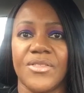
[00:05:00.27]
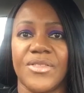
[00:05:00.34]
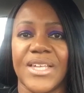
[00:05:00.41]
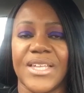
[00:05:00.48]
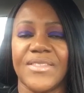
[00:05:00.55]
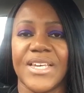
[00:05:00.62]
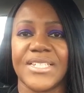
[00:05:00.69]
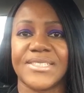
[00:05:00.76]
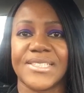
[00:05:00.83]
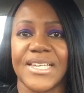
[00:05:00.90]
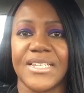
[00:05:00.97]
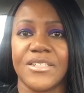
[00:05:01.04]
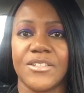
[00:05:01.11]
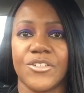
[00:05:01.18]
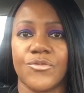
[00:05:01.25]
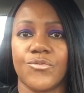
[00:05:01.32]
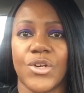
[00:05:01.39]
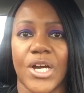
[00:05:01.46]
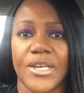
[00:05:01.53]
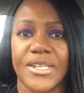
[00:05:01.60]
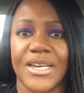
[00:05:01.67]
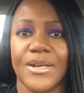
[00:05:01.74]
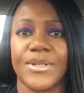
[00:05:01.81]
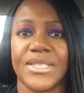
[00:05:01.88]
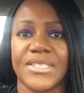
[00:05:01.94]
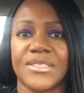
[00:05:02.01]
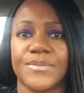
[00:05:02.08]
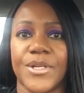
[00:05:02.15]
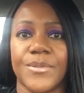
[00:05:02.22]
then they're saying that right now at
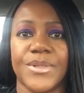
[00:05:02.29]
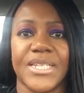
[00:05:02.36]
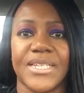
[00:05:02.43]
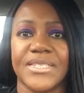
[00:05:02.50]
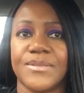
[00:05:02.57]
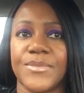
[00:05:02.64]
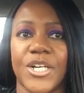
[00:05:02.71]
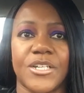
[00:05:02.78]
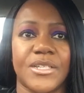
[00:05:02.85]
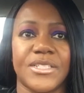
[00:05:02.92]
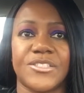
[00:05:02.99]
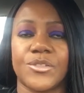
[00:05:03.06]
this moment are